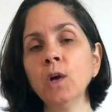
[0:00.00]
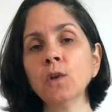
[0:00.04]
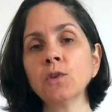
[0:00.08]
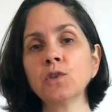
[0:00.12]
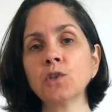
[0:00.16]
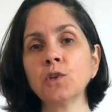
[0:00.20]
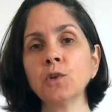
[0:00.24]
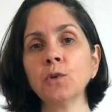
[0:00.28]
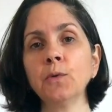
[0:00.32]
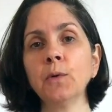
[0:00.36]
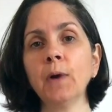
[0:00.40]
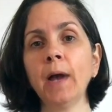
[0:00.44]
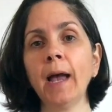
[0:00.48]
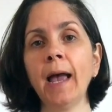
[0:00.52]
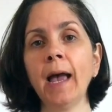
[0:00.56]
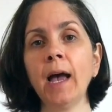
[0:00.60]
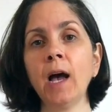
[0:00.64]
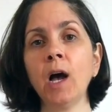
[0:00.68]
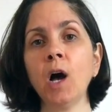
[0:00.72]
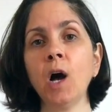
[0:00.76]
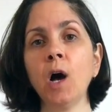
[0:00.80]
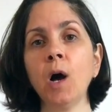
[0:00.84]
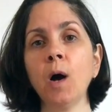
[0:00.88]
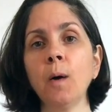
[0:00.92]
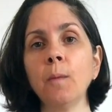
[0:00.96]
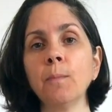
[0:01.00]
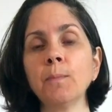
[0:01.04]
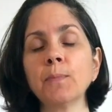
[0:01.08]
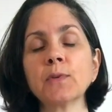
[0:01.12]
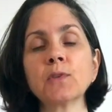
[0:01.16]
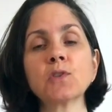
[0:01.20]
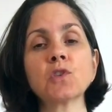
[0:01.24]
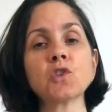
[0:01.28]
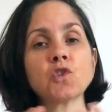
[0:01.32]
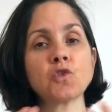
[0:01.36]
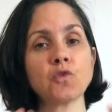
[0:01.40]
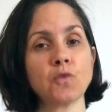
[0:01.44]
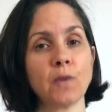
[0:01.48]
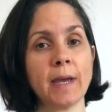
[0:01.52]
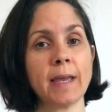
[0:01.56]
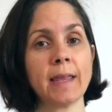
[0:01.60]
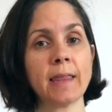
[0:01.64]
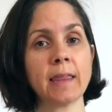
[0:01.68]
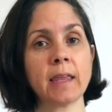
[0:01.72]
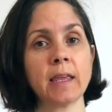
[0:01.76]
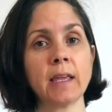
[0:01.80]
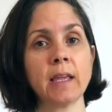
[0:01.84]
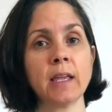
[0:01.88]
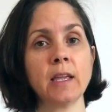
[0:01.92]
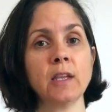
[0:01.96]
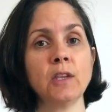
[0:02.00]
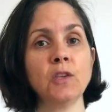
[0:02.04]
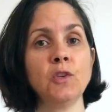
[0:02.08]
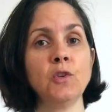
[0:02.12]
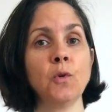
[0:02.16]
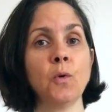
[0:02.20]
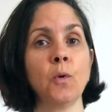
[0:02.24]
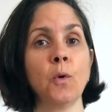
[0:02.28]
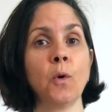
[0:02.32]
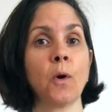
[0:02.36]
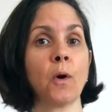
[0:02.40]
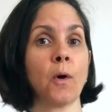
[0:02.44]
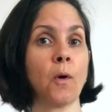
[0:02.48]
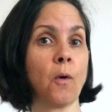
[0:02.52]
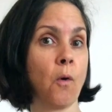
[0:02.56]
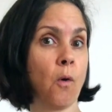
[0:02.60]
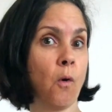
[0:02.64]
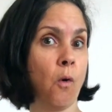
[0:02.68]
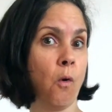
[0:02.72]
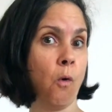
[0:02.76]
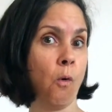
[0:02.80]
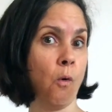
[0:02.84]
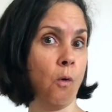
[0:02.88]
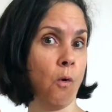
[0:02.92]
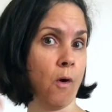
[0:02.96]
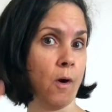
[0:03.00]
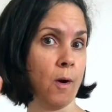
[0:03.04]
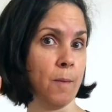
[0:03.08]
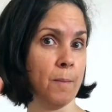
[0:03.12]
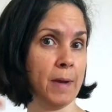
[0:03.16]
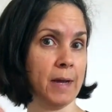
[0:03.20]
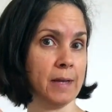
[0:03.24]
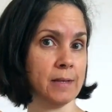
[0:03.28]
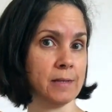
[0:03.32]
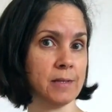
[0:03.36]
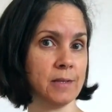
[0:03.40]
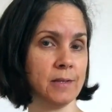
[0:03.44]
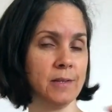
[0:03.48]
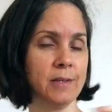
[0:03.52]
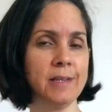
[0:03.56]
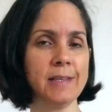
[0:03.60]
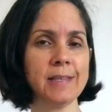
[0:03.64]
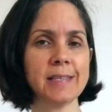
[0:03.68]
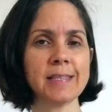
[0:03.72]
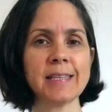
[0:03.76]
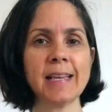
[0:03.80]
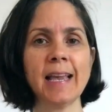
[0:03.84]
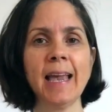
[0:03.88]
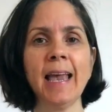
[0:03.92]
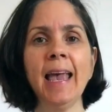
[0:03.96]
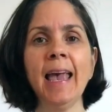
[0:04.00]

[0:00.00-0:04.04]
to help strengthen your core muscles,